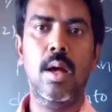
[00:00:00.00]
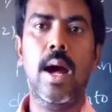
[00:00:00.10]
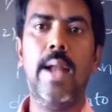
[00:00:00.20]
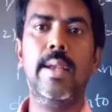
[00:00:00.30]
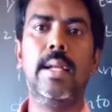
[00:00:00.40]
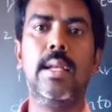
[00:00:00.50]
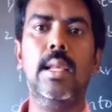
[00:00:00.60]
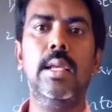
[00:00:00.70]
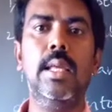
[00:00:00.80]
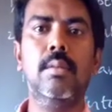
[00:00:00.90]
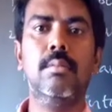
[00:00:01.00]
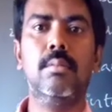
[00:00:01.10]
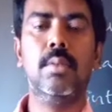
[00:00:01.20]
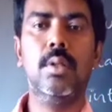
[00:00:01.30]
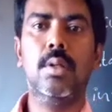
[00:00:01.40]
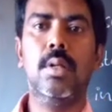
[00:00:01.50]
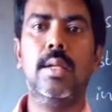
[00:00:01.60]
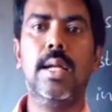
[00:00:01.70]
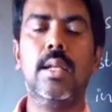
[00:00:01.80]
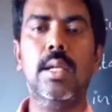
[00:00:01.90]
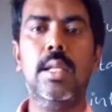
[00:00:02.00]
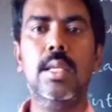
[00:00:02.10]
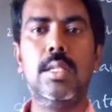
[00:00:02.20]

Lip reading: And ductility. Ductility